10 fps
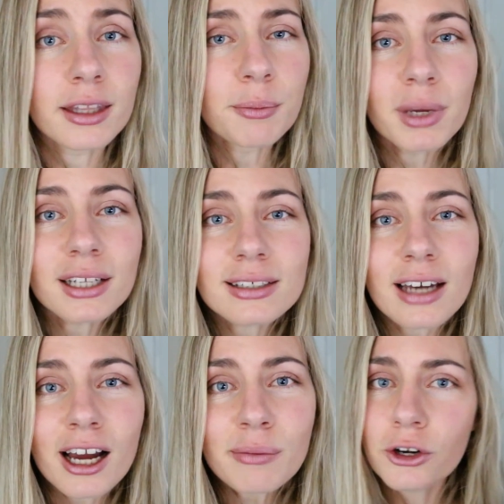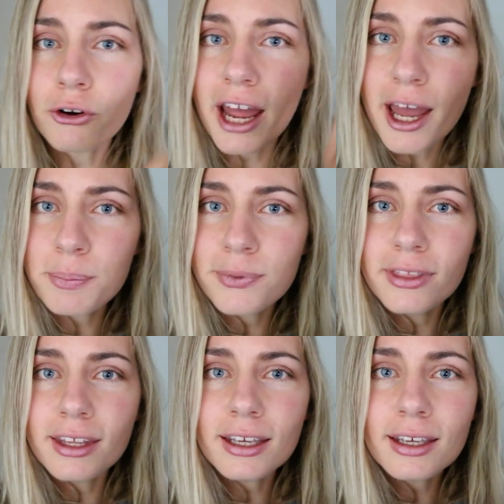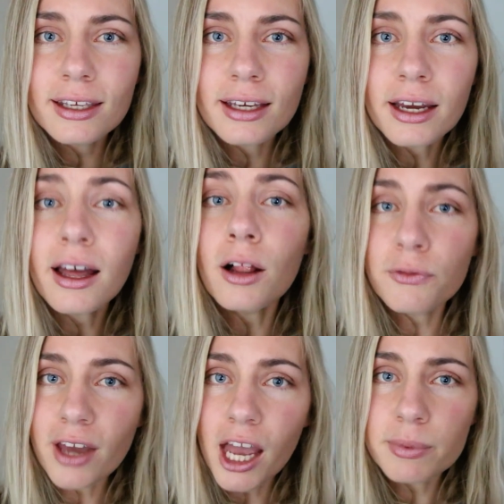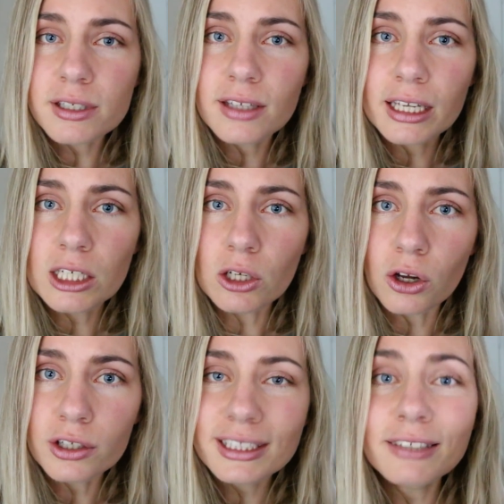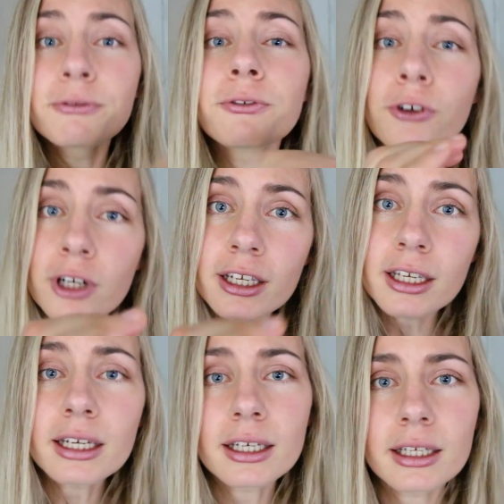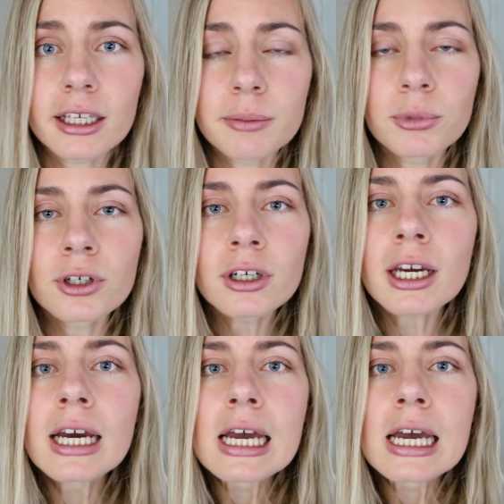In the meantime, grab the Healthy Habits That Last free ebook